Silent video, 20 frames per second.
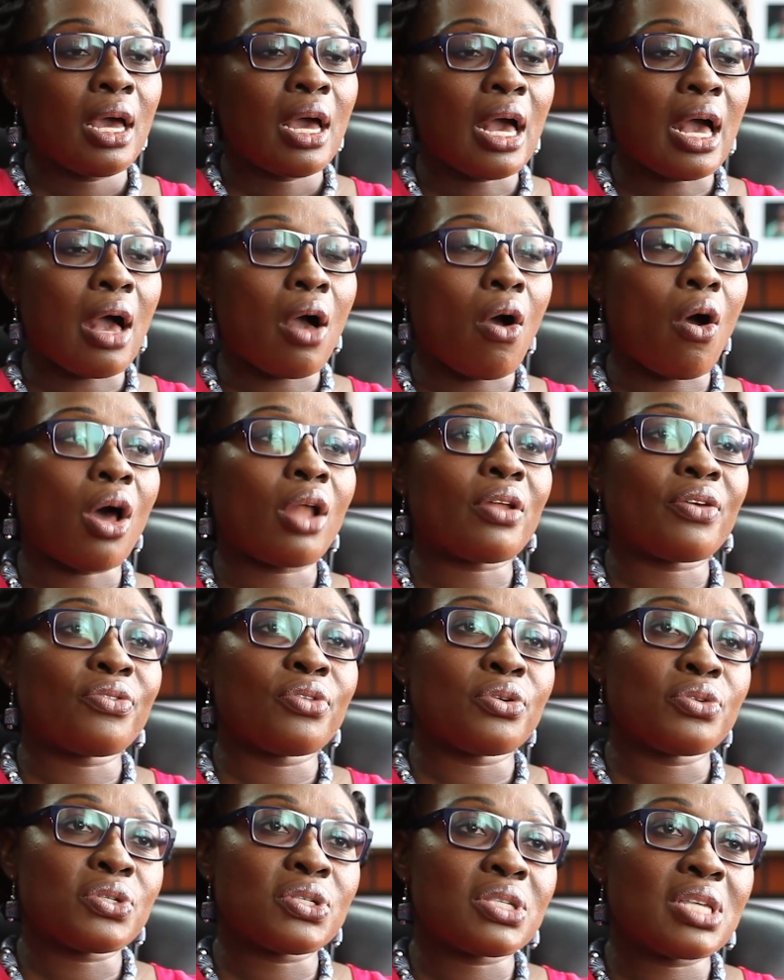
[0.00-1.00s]
Uh, all of
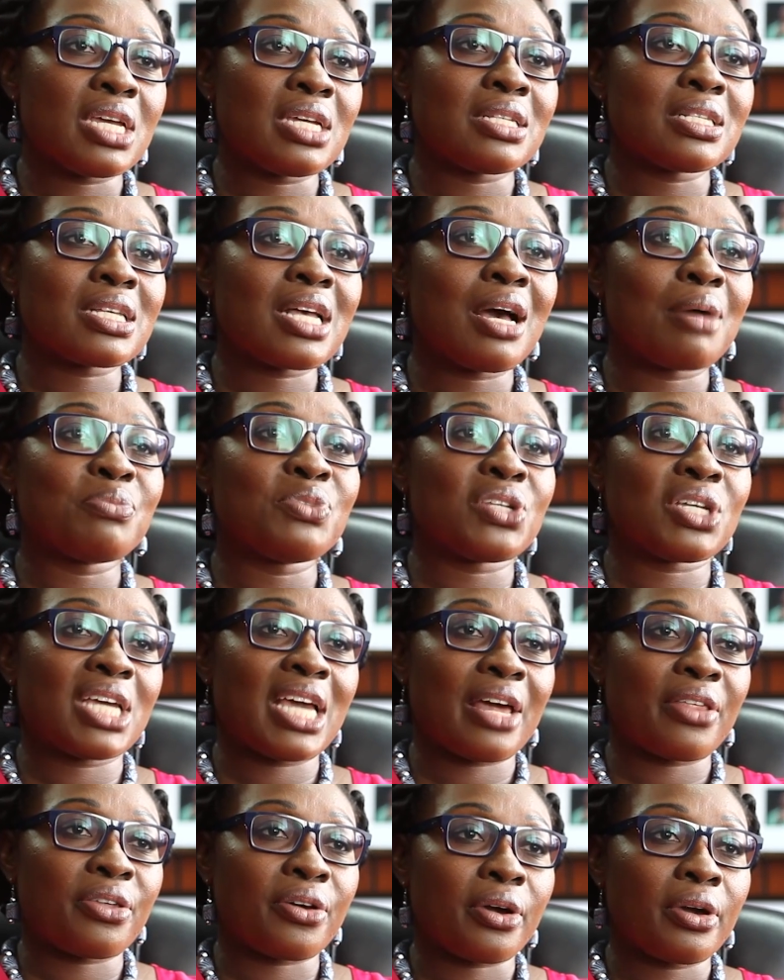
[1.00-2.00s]
those things come
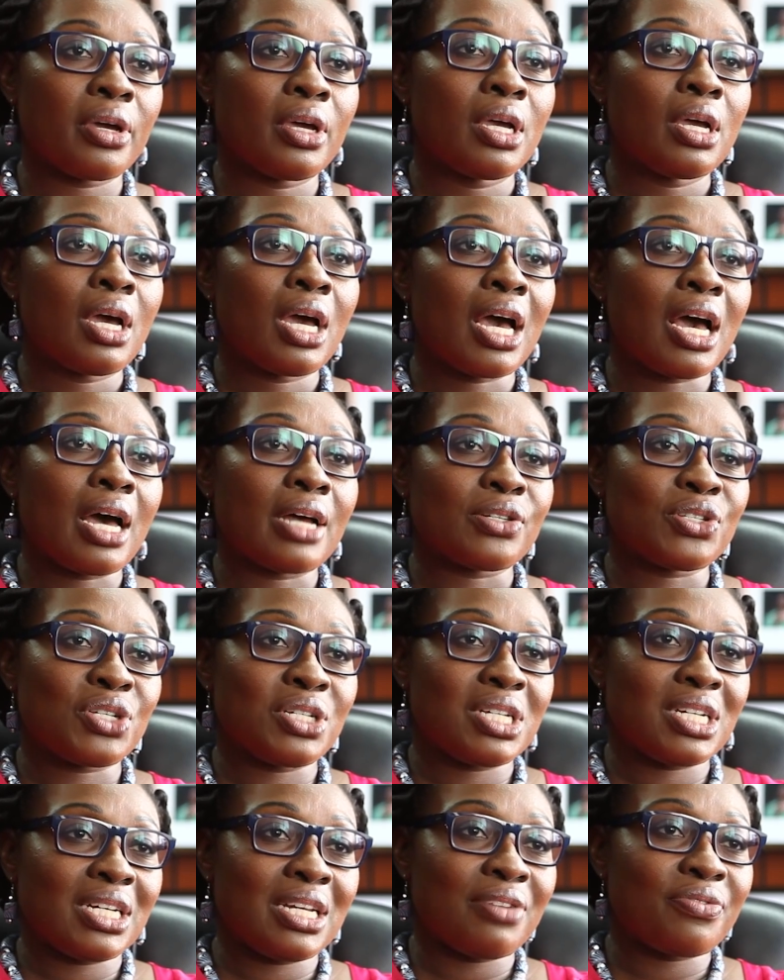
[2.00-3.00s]
together uh,
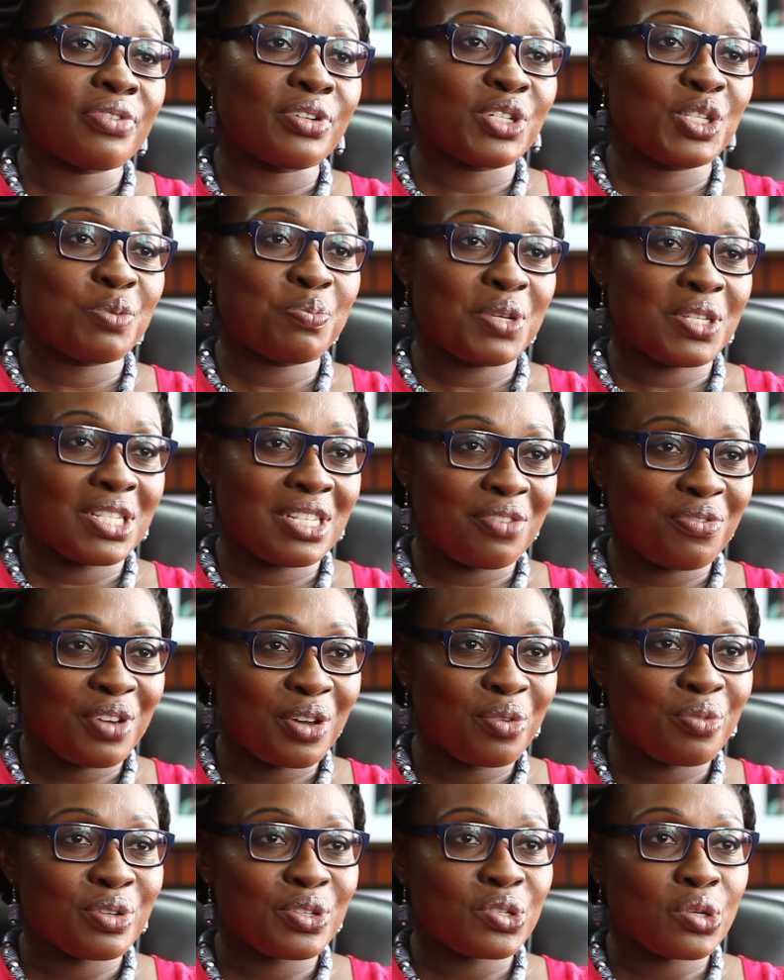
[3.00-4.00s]
to deliver
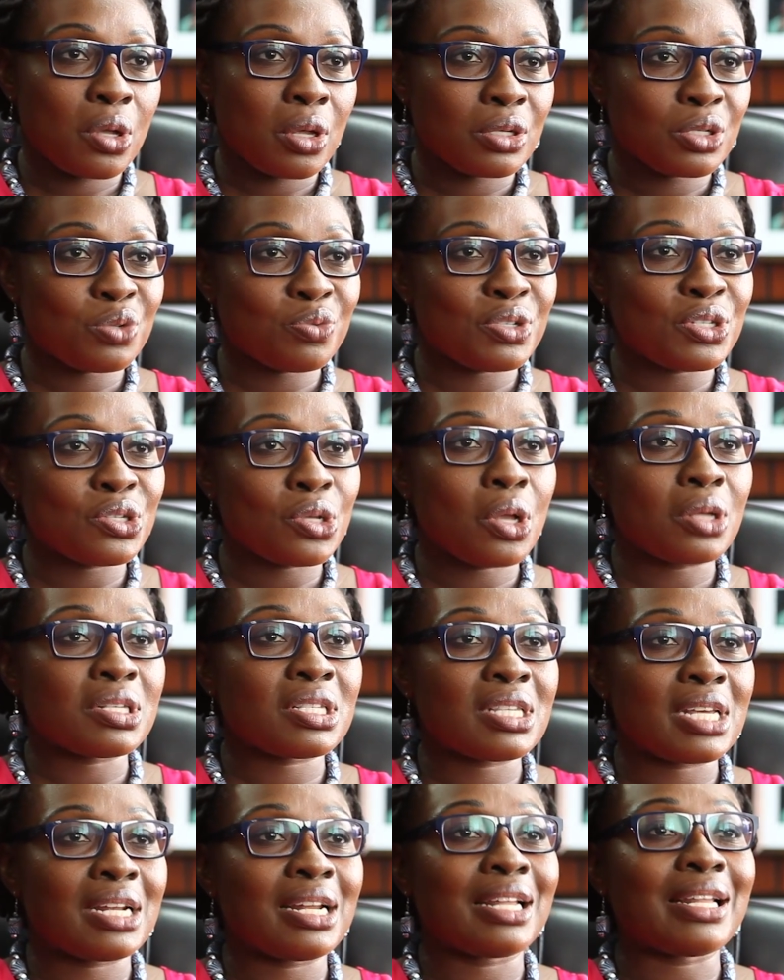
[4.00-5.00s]
specific results,
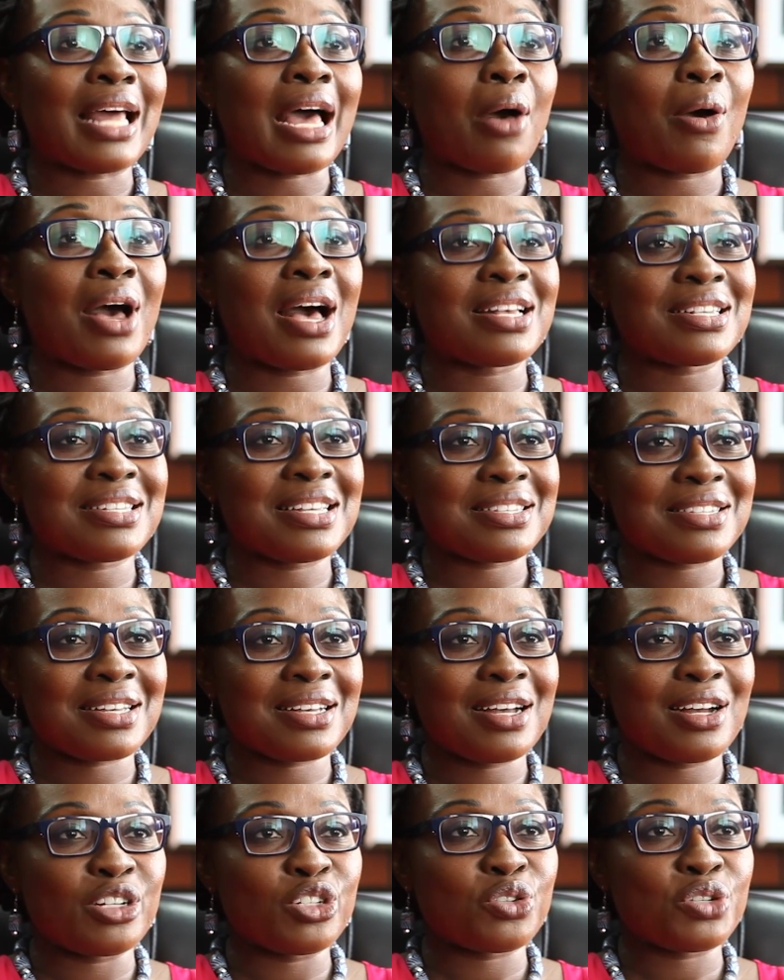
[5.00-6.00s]
results that allow us as a
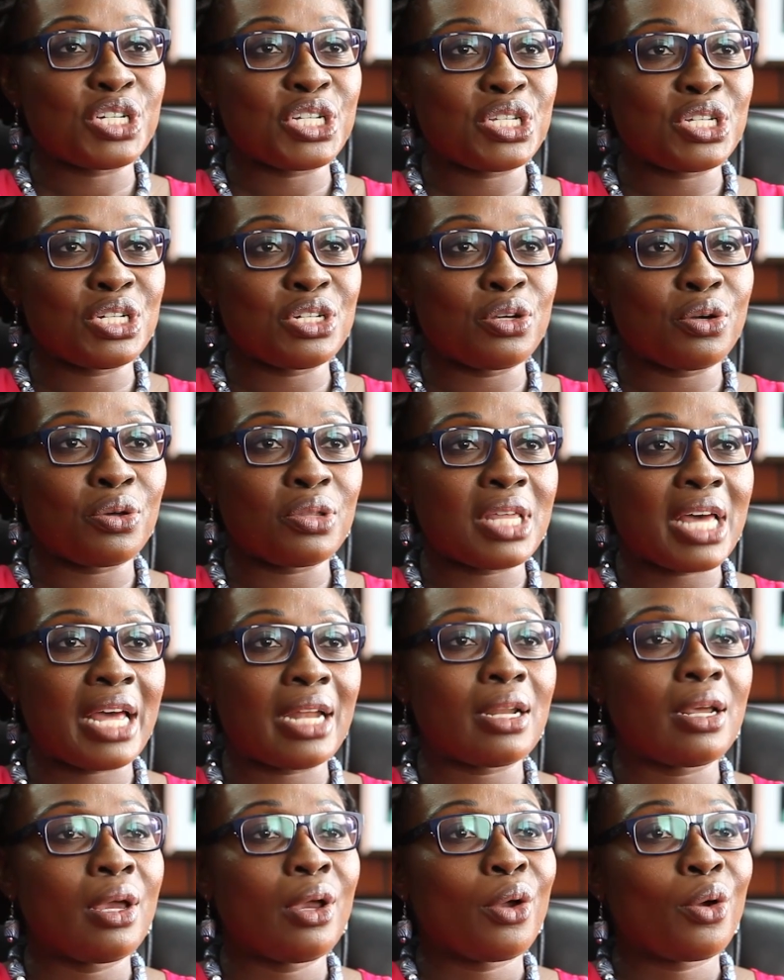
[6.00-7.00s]
country to know
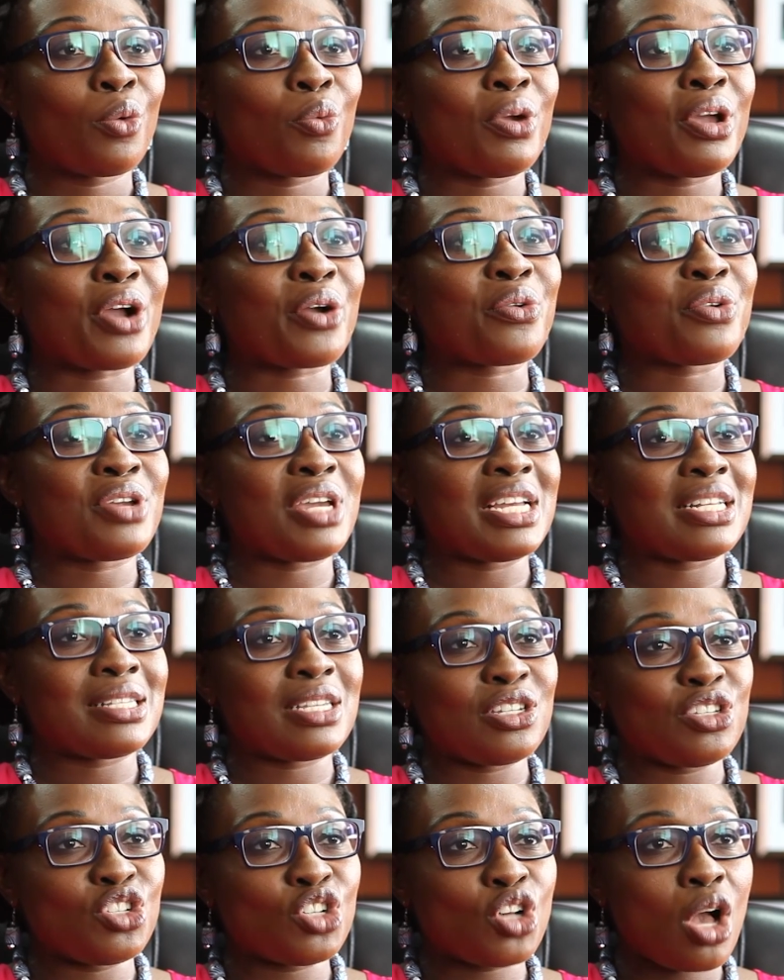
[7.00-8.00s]
that we are
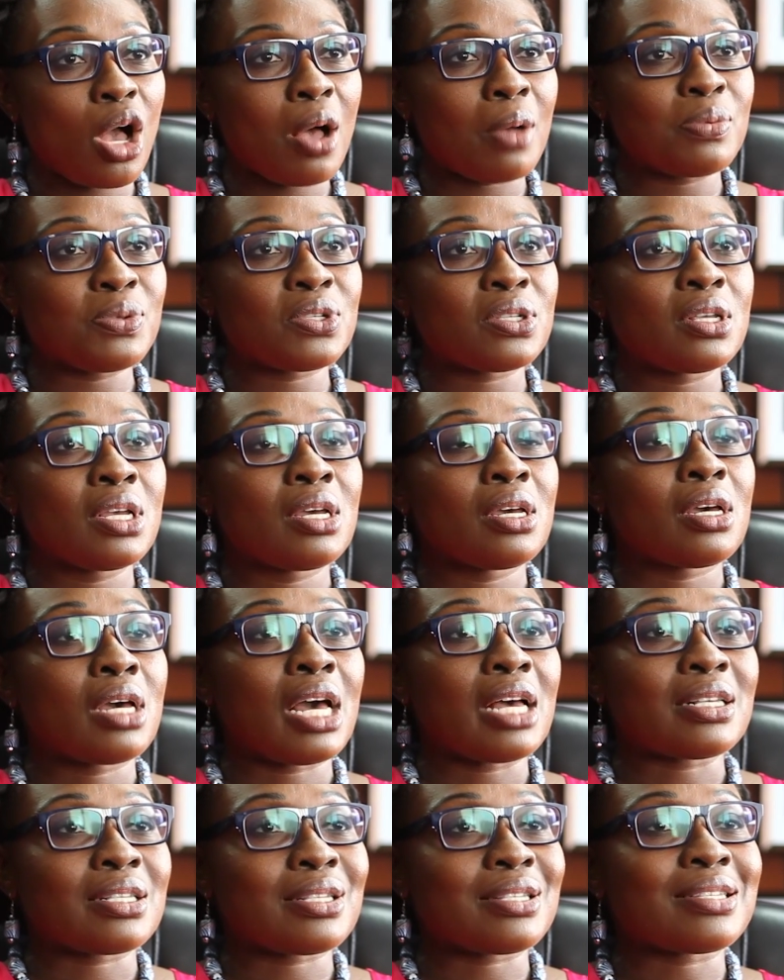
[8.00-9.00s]
creating jobs
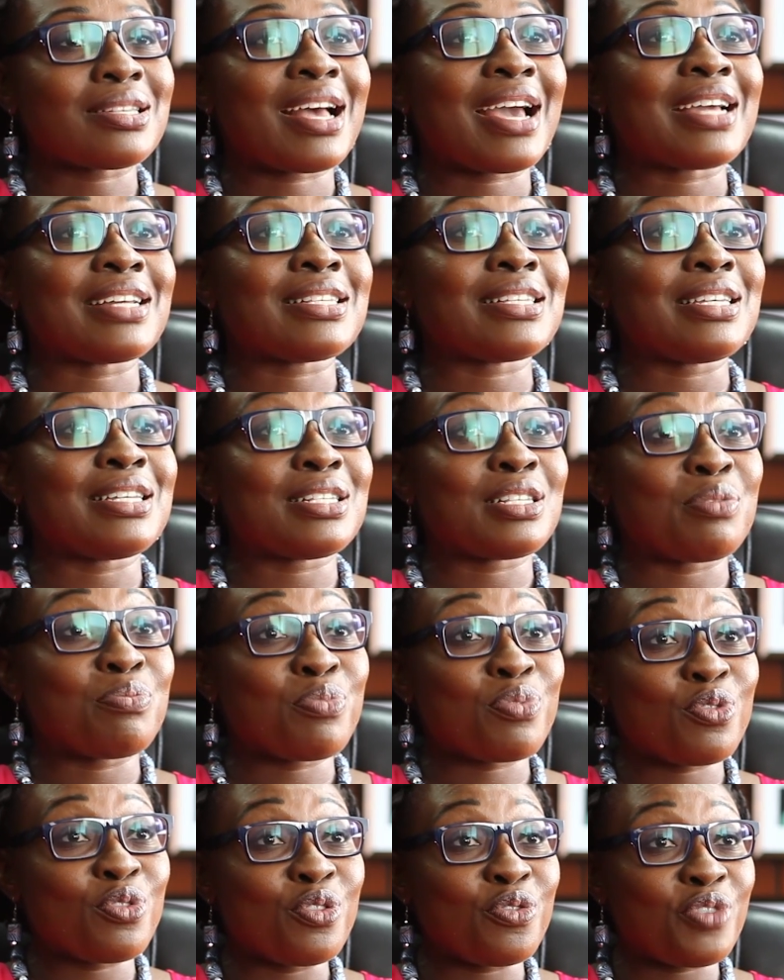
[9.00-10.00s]
uh, society is
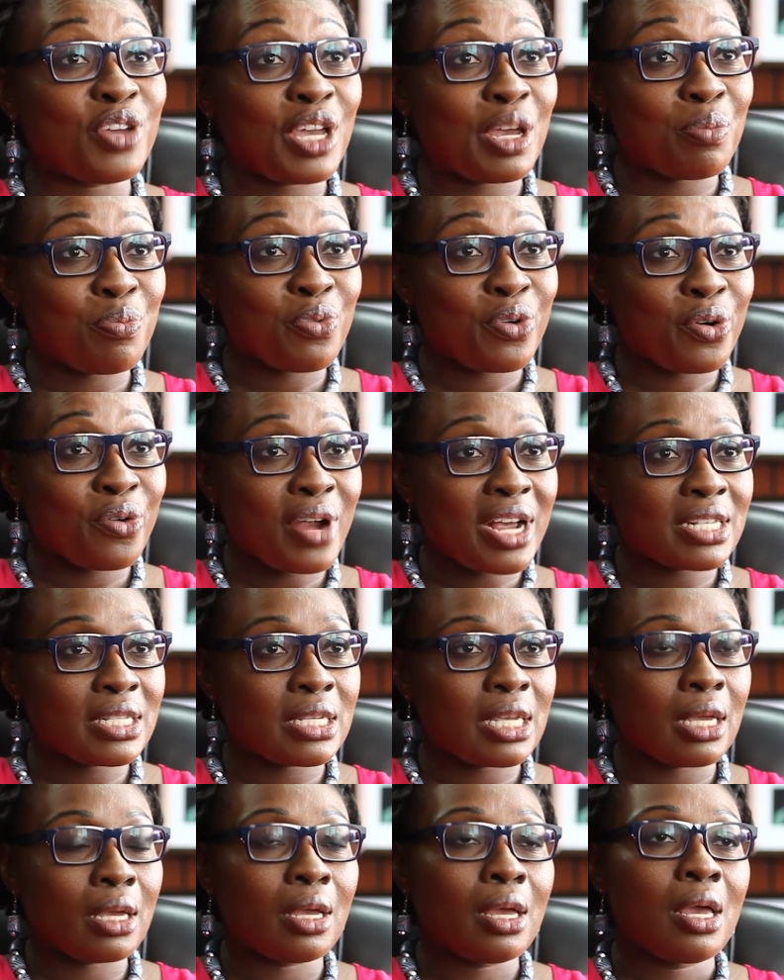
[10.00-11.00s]
improving and
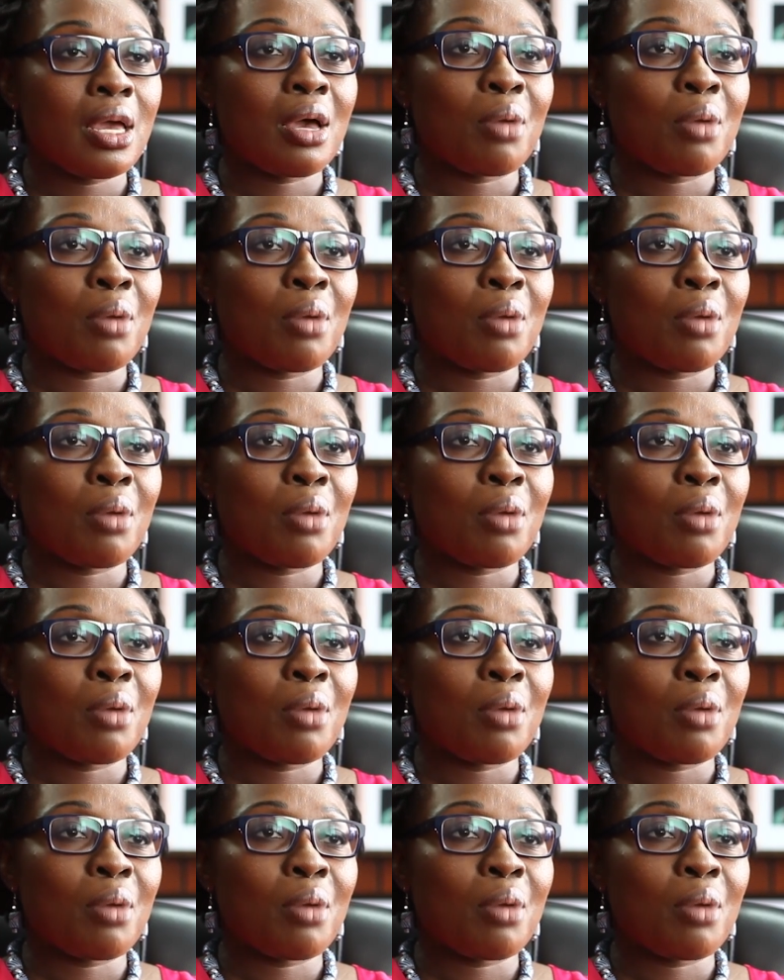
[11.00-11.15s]
progressing,